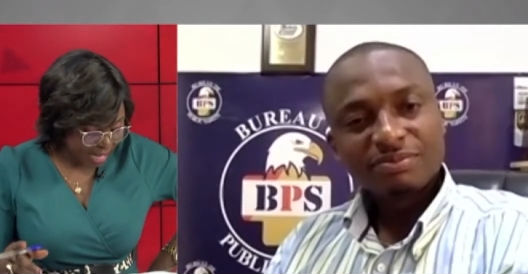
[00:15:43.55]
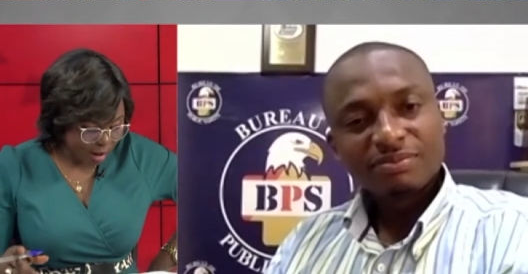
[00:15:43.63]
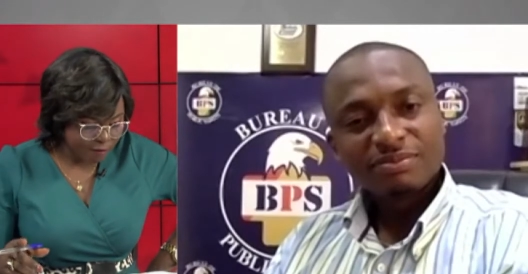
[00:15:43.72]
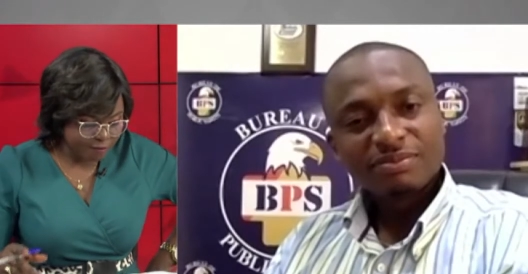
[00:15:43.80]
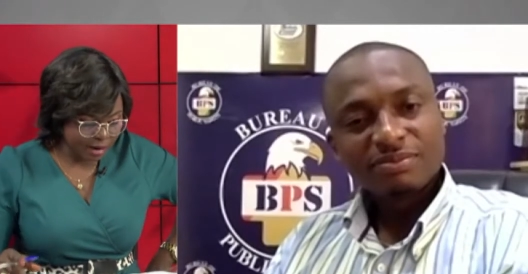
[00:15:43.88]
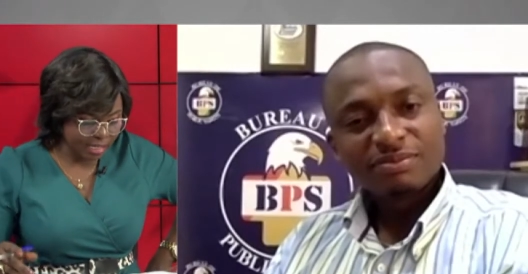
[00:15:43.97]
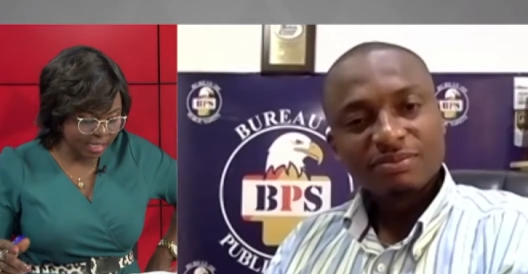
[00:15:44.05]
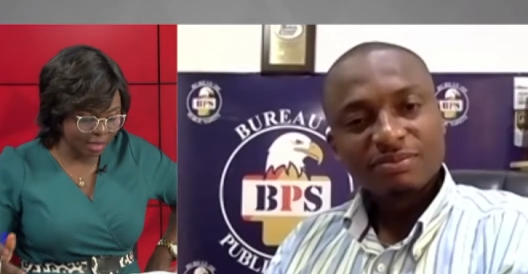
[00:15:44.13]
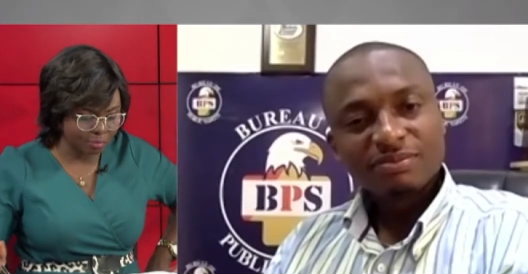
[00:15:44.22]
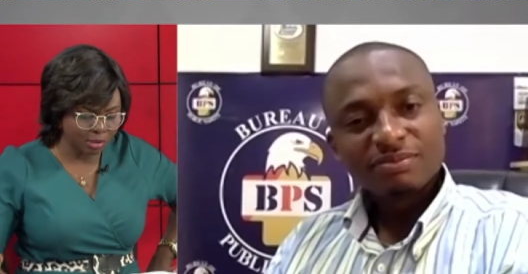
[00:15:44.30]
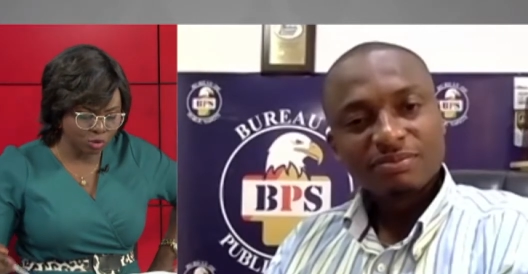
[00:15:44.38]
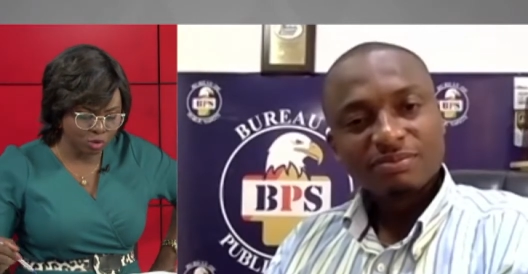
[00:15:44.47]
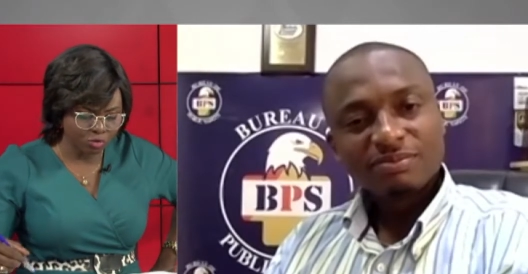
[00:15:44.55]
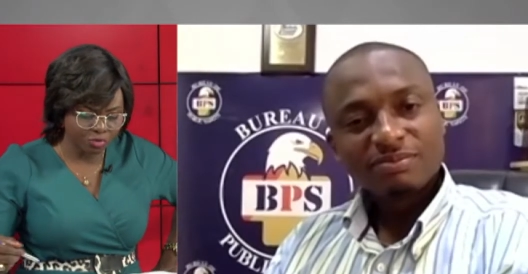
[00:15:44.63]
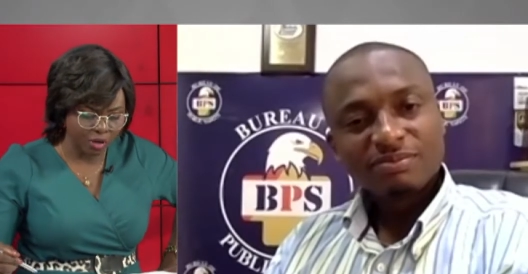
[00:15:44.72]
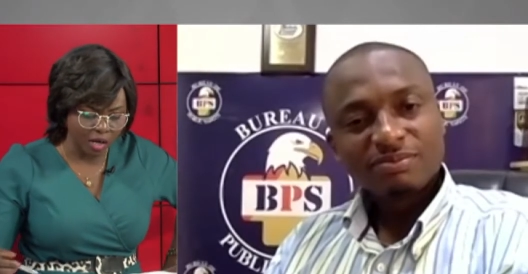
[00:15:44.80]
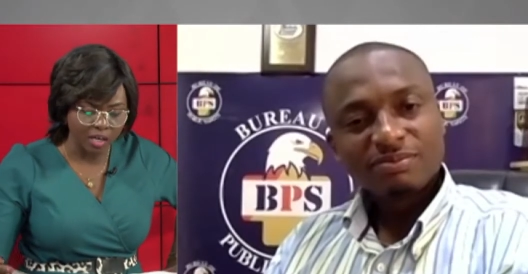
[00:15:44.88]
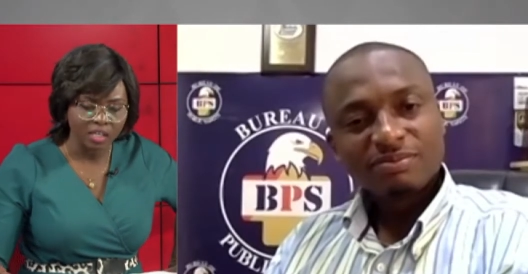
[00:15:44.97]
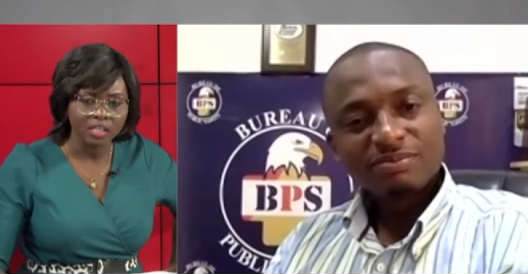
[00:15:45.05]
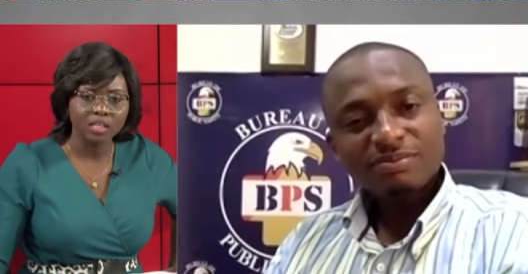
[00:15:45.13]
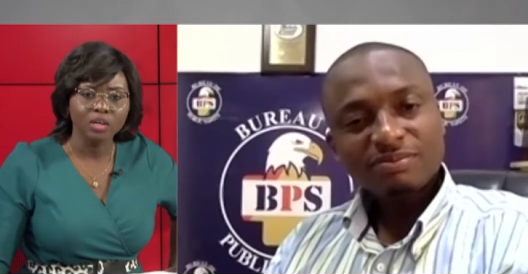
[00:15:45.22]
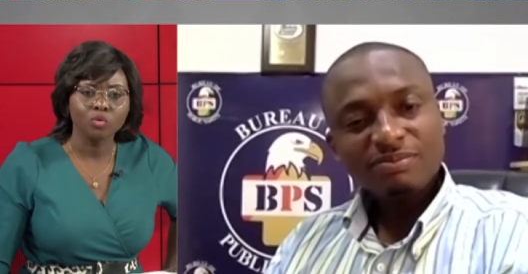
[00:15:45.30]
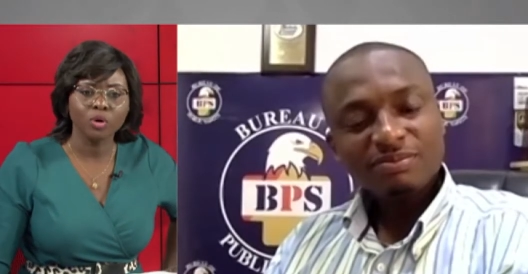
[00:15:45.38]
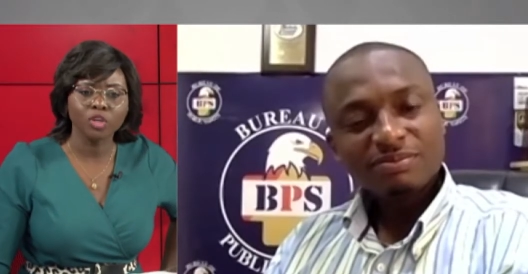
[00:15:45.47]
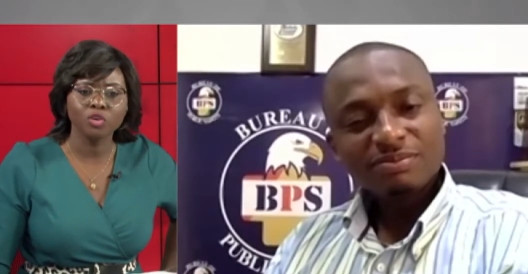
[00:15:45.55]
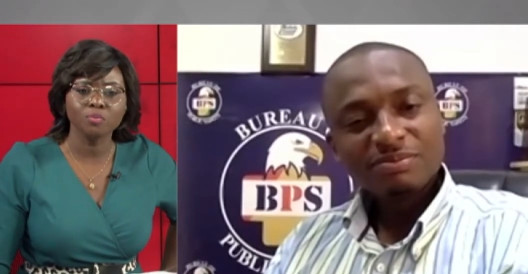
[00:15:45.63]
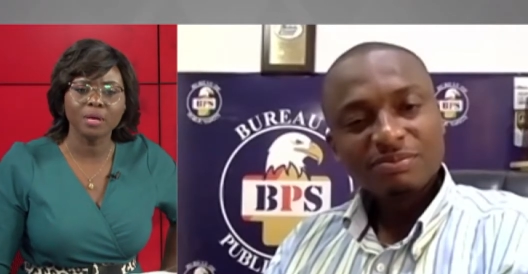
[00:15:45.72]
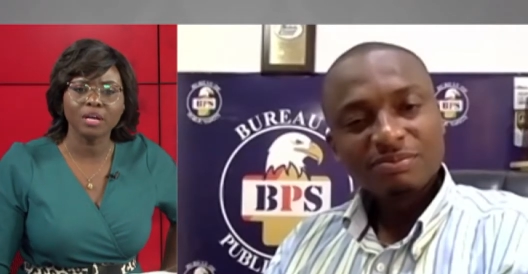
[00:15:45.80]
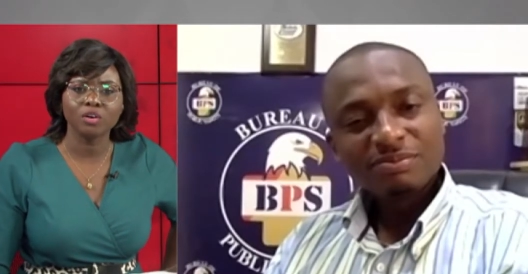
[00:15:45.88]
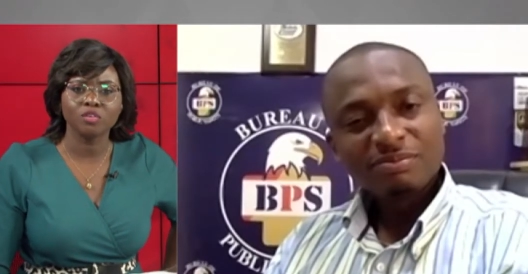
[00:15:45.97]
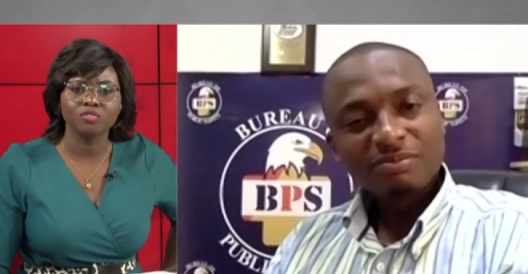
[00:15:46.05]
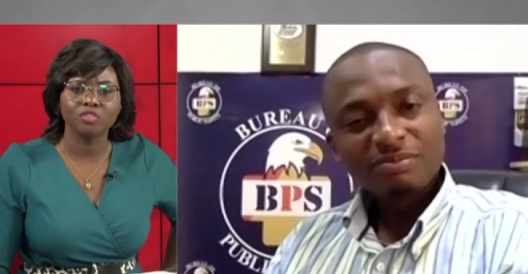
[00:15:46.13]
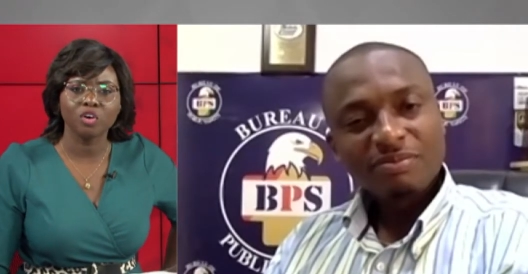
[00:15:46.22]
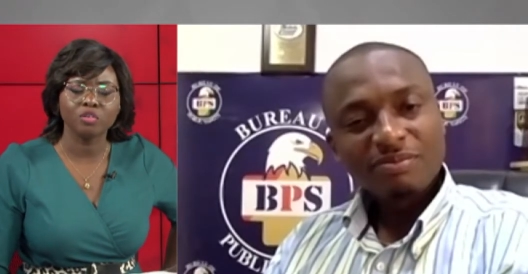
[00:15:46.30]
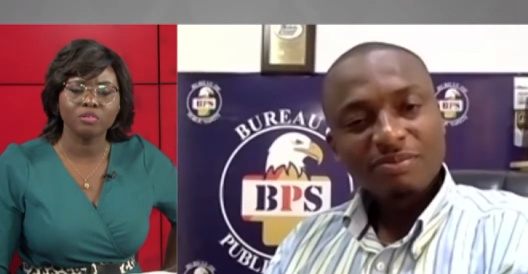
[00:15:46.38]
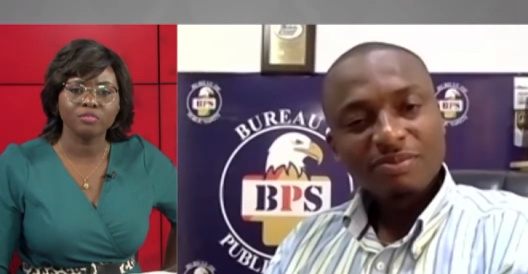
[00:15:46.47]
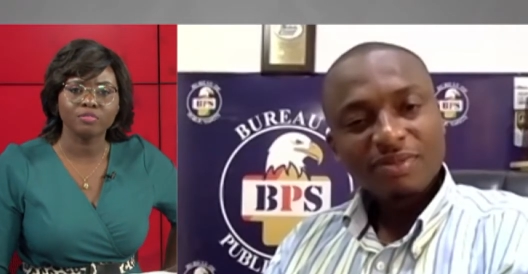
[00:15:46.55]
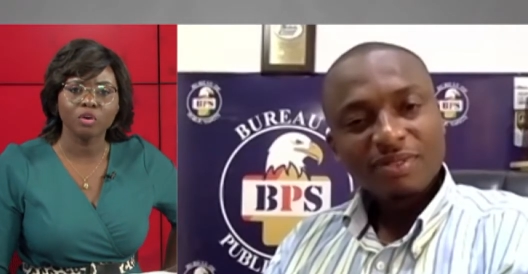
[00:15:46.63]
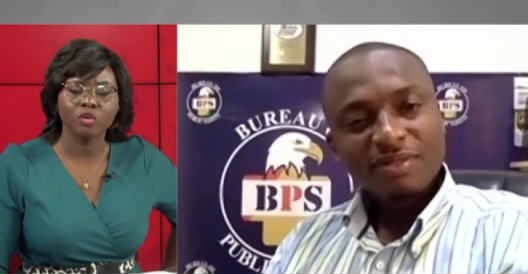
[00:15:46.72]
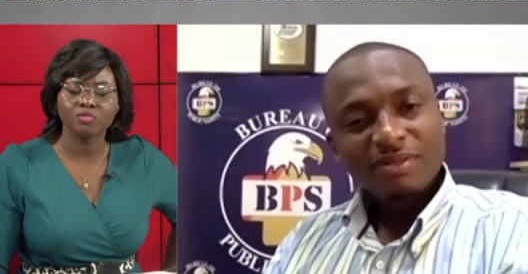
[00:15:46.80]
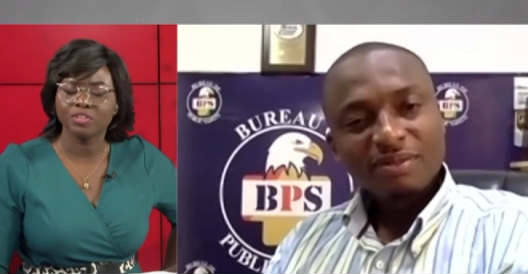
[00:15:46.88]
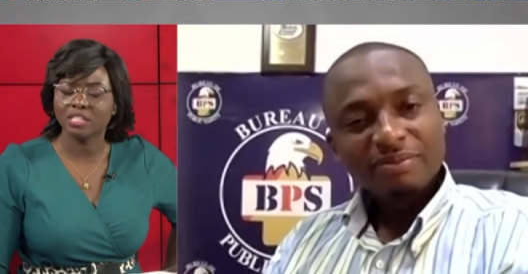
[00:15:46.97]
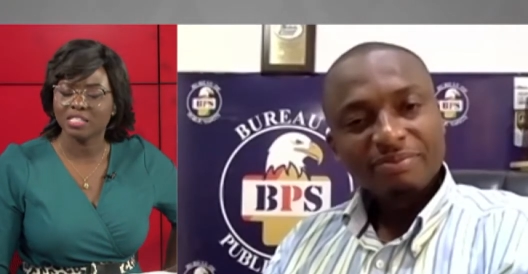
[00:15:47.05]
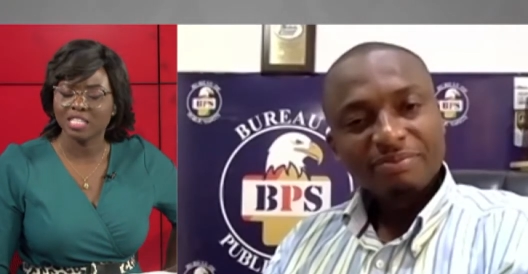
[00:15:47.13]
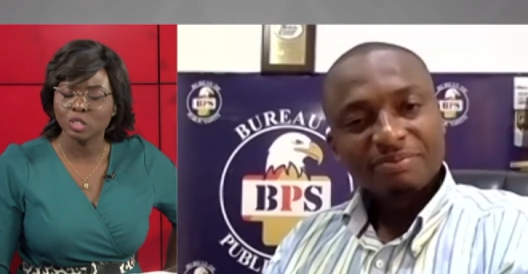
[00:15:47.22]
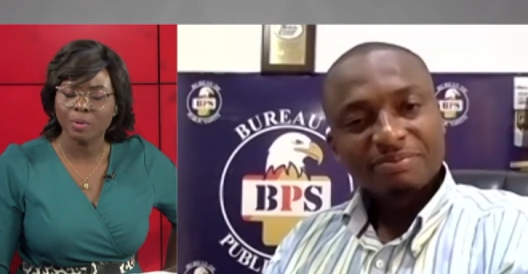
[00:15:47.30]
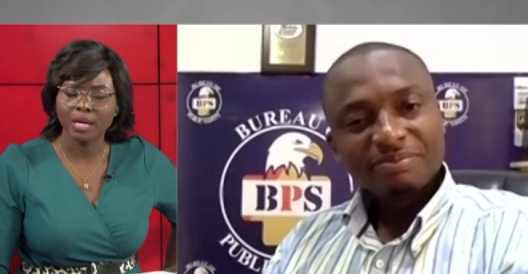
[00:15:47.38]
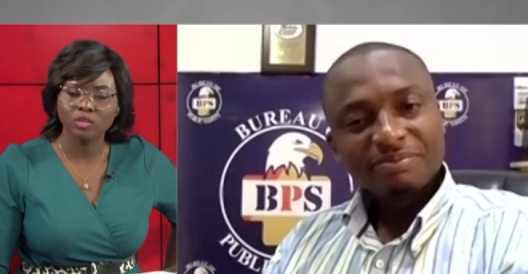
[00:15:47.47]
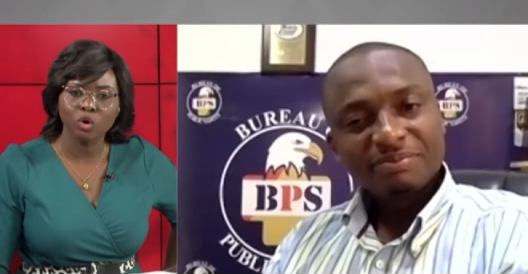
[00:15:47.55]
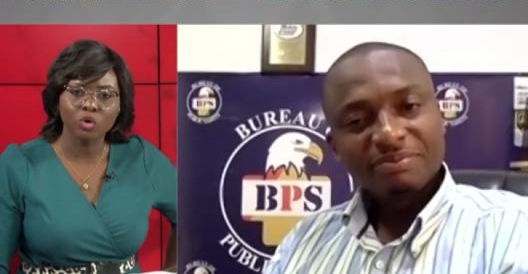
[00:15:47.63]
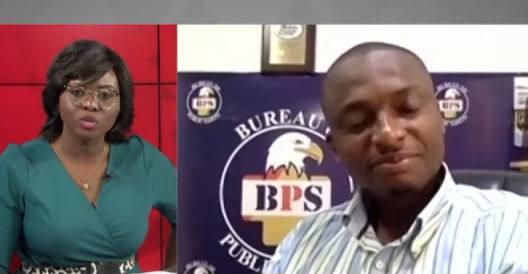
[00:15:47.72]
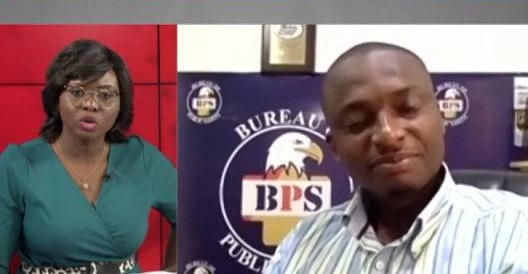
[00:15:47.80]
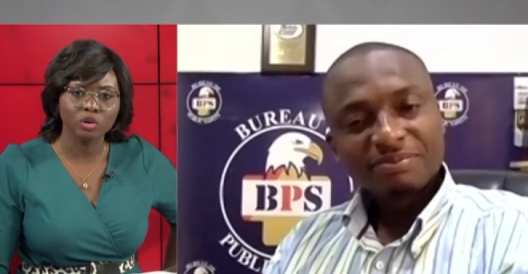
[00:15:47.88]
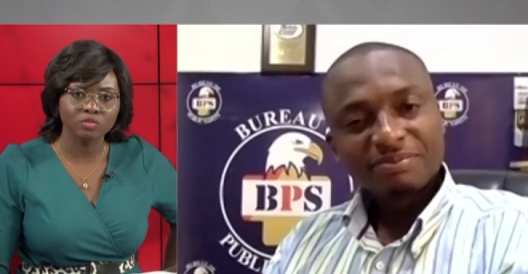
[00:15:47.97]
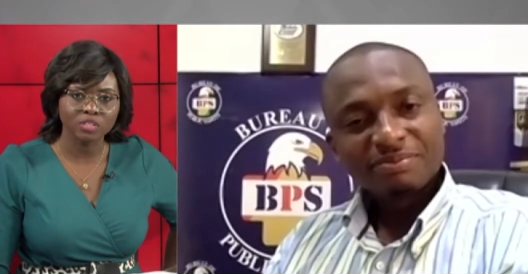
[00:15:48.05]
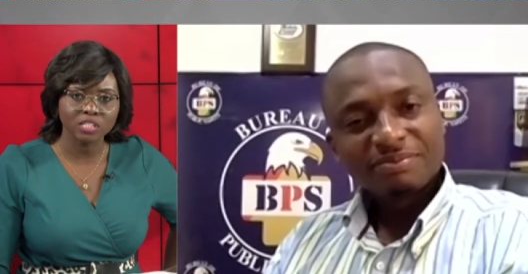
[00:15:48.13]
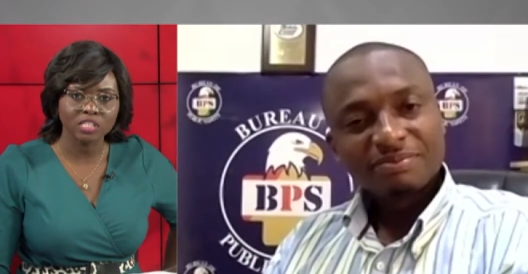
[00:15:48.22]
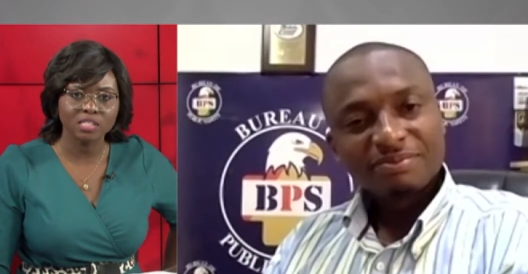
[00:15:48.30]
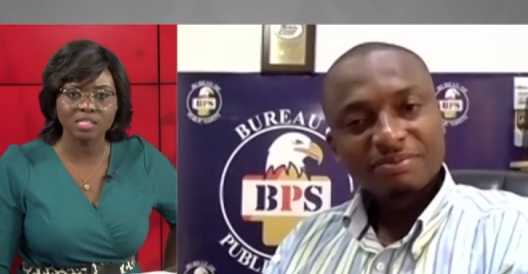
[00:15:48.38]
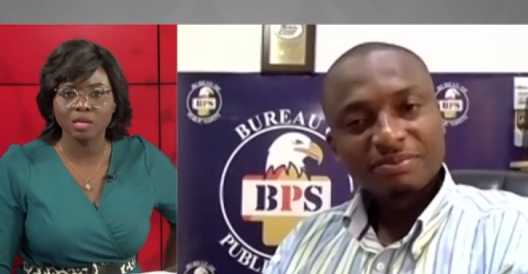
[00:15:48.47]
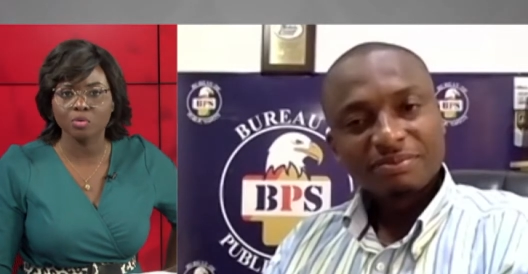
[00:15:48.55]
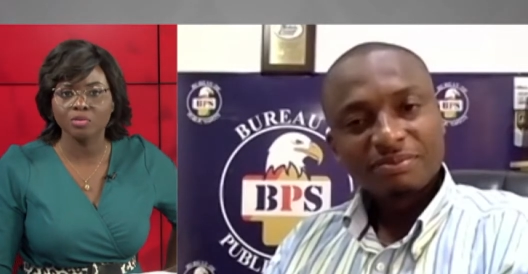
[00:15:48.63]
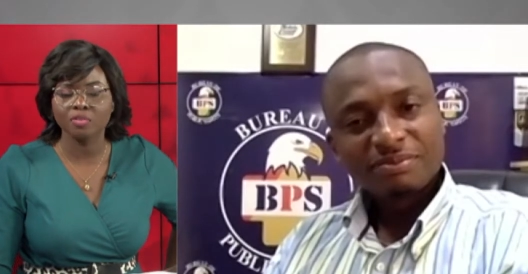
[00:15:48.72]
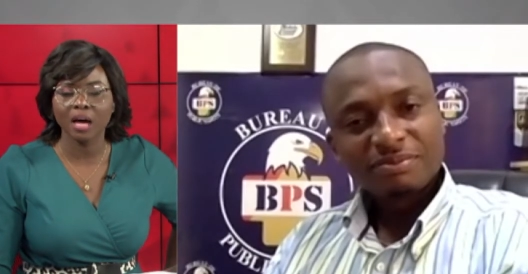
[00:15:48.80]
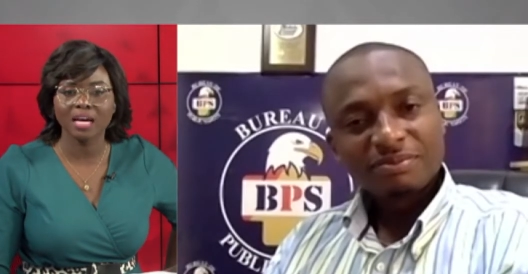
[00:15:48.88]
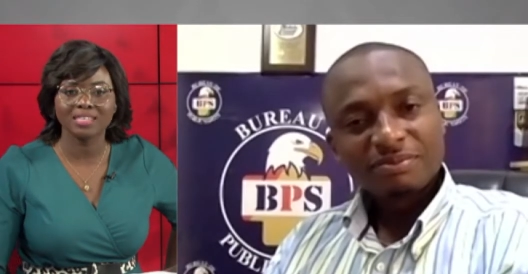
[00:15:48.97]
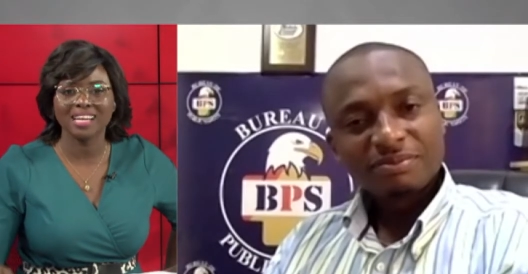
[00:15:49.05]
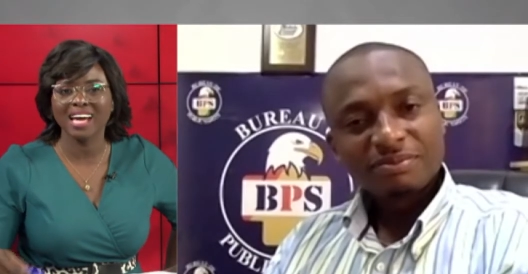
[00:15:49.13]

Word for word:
Speaker 1: I'll find that. But so far, what do you make of, of, of this, despite all the conversations that we've had?